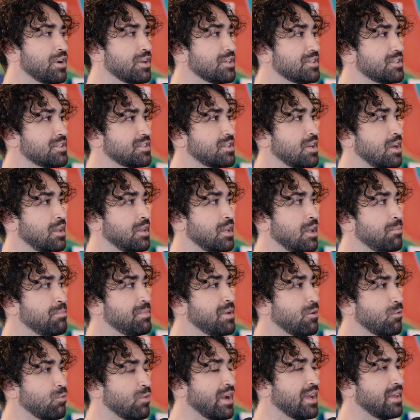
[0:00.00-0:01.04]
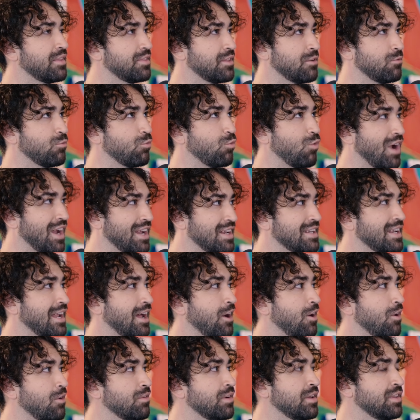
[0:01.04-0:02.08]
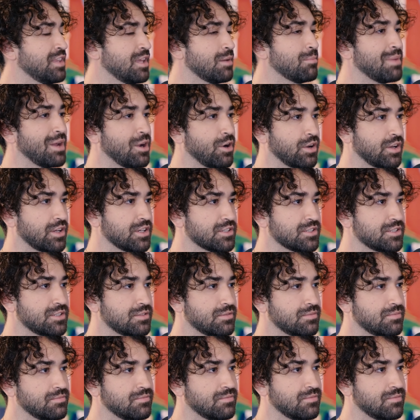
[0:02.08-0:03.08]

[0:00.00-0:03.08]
does Colombia rank them right now in the Americas?